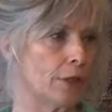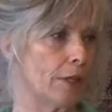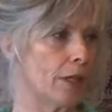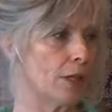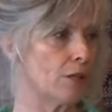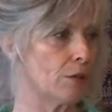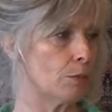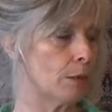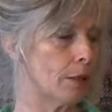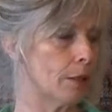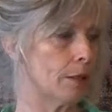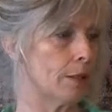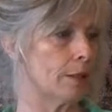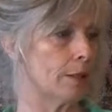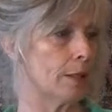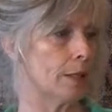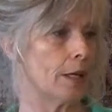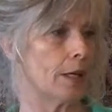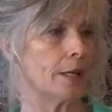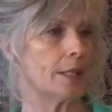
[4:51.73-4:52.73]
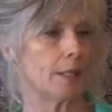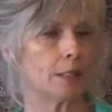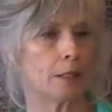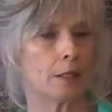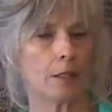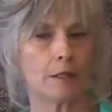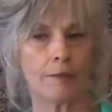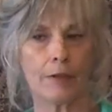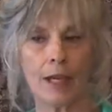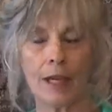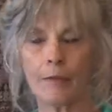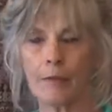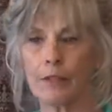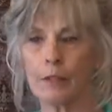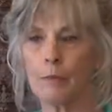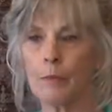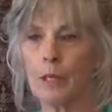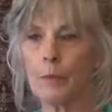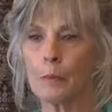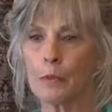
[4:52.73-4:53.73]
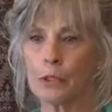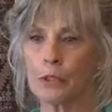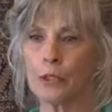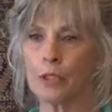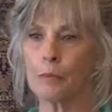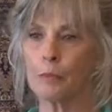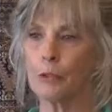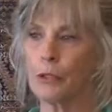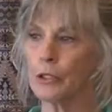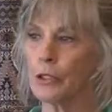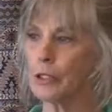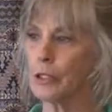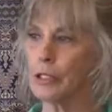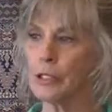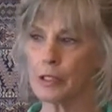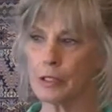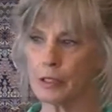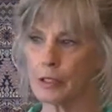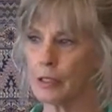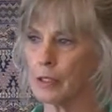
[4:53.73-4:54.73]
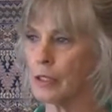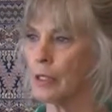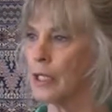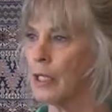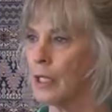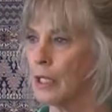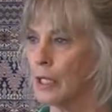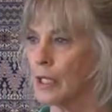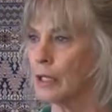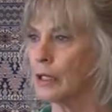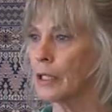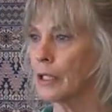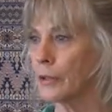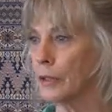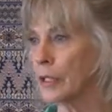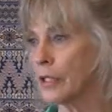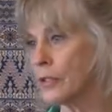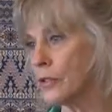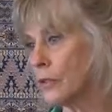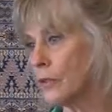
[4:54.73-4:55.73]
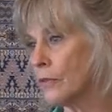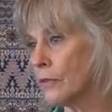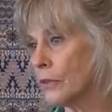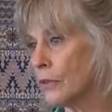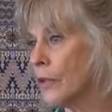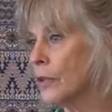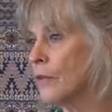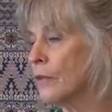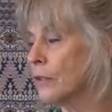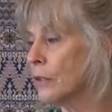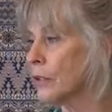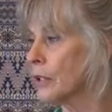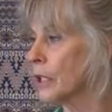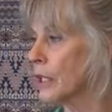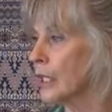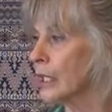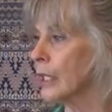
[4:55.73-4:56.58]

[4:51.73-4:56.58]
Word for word: That's why the idea of having the membership where you can listen to clearings over and over,